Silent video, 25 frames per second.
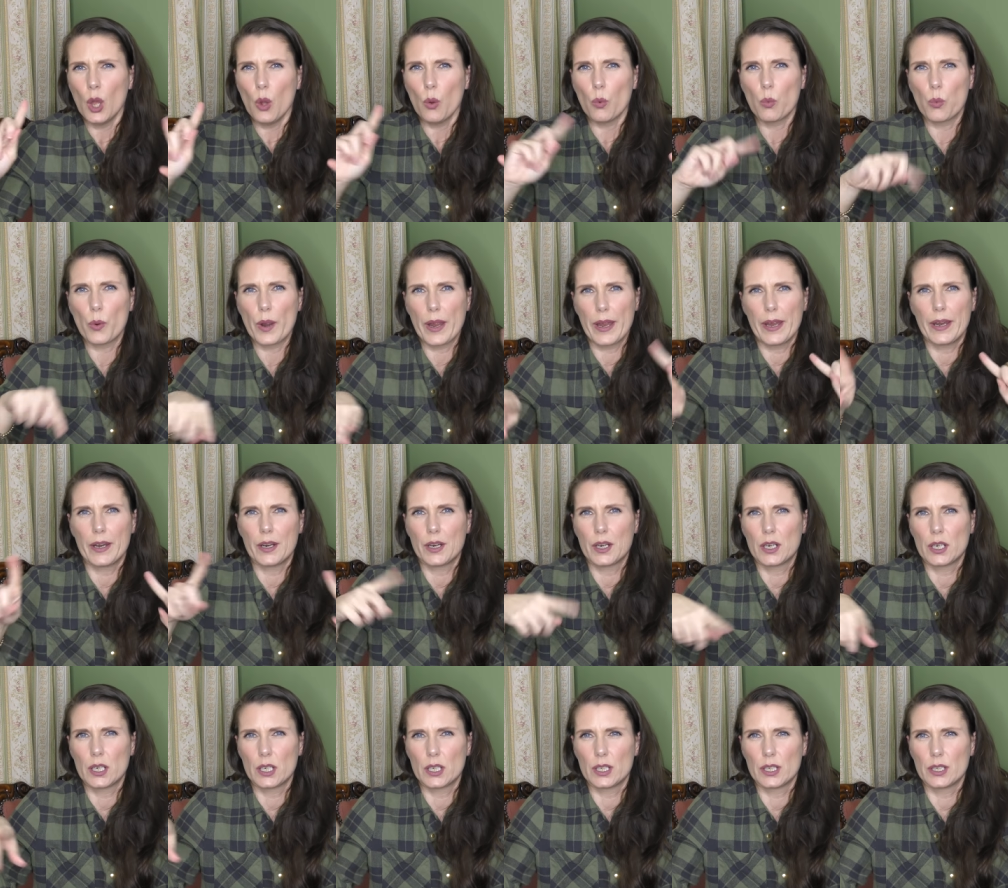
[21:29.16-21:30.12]

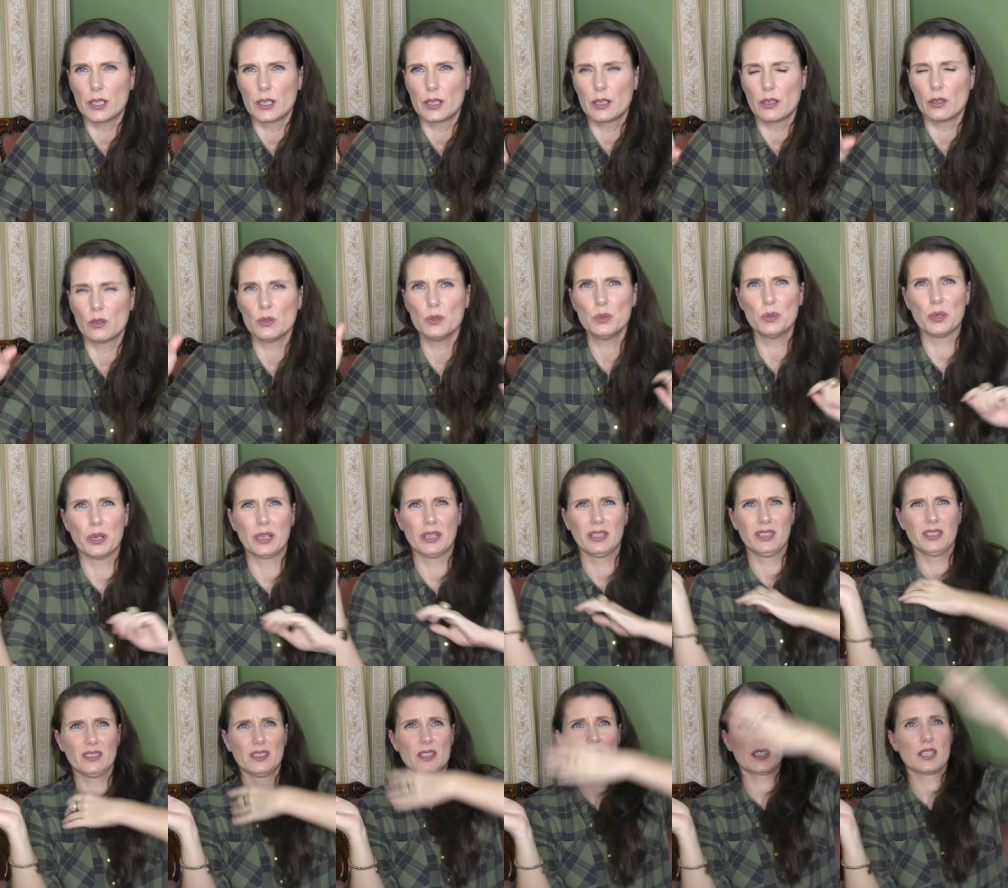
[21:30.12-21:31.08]
were oh
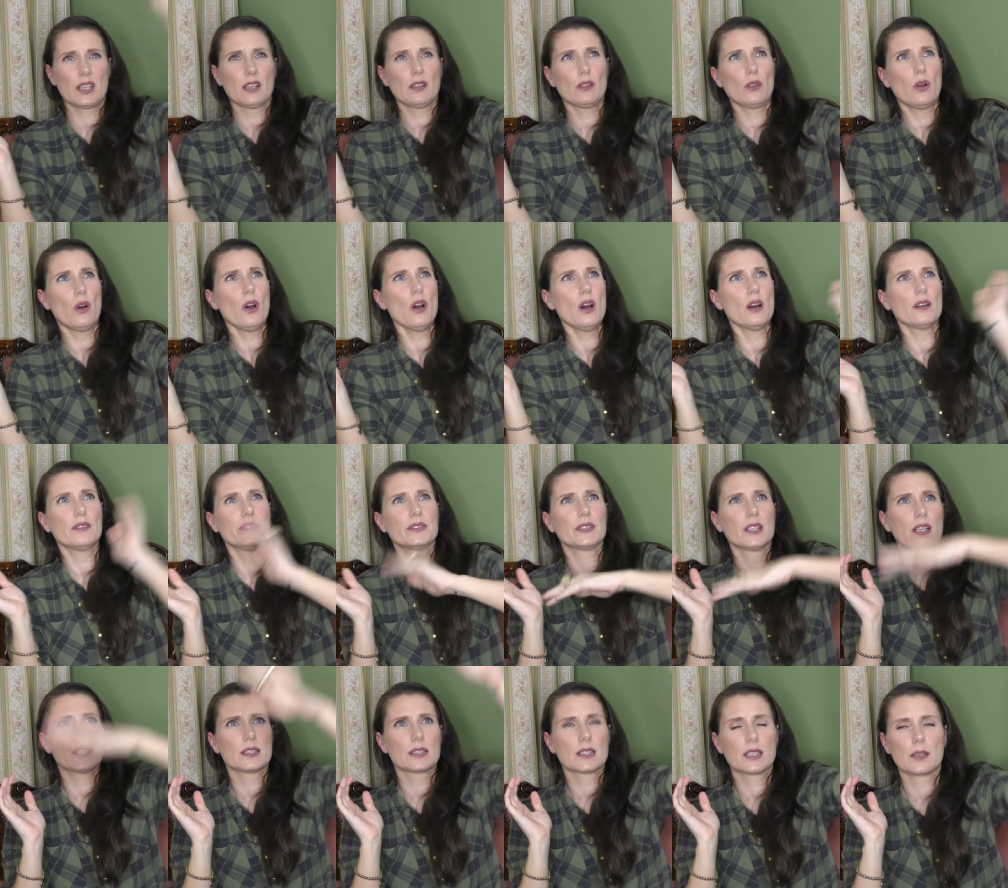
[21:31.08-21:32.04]
there's a lot of
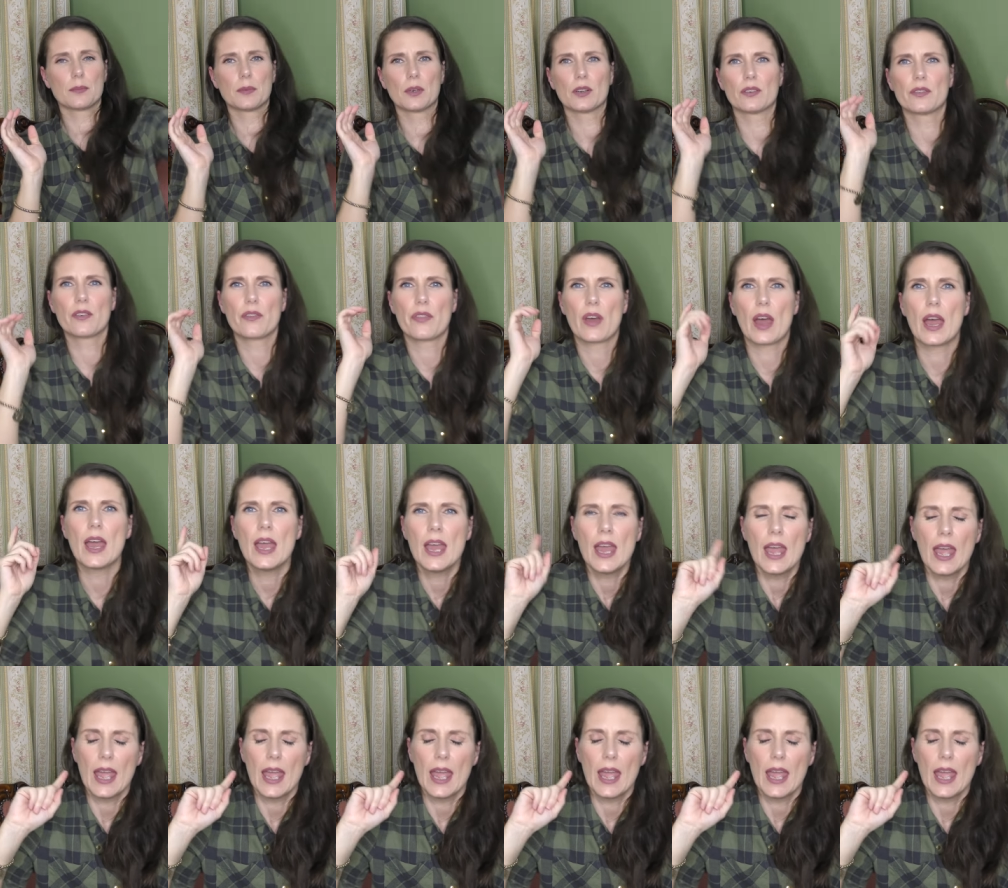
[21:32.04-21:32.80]
dust coming off of that